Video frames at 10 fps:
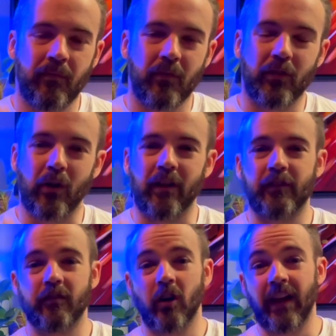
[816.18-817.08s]
So if
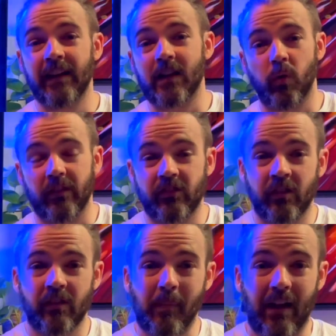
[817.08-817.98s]
you've got any
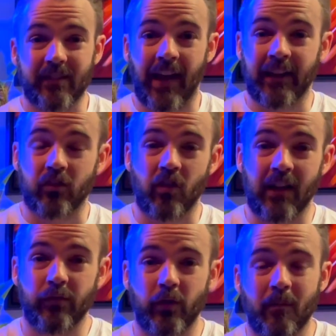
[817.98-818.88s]
questions about tank
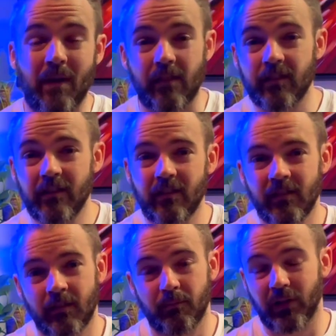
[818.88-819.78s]
transfer method,
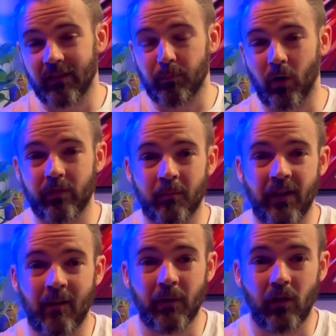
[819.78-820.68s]
please post them
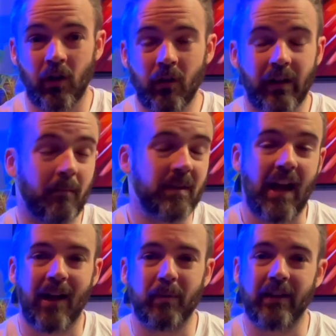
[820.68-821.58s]
down below and I'll be
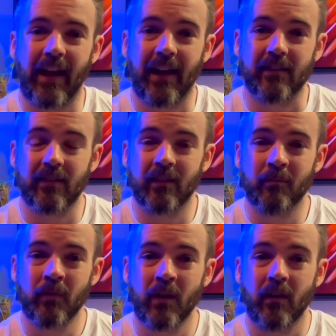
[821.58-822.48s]
happy to answer them.